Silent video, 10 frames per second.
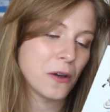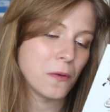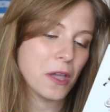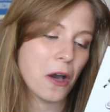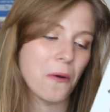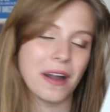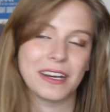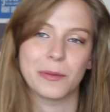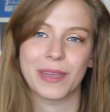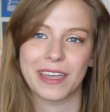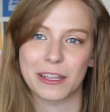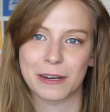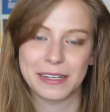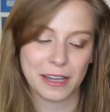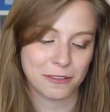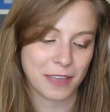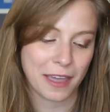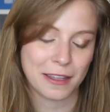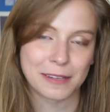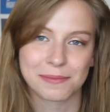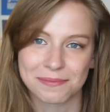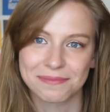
we all wanted to be Hillary Duff, Kayla.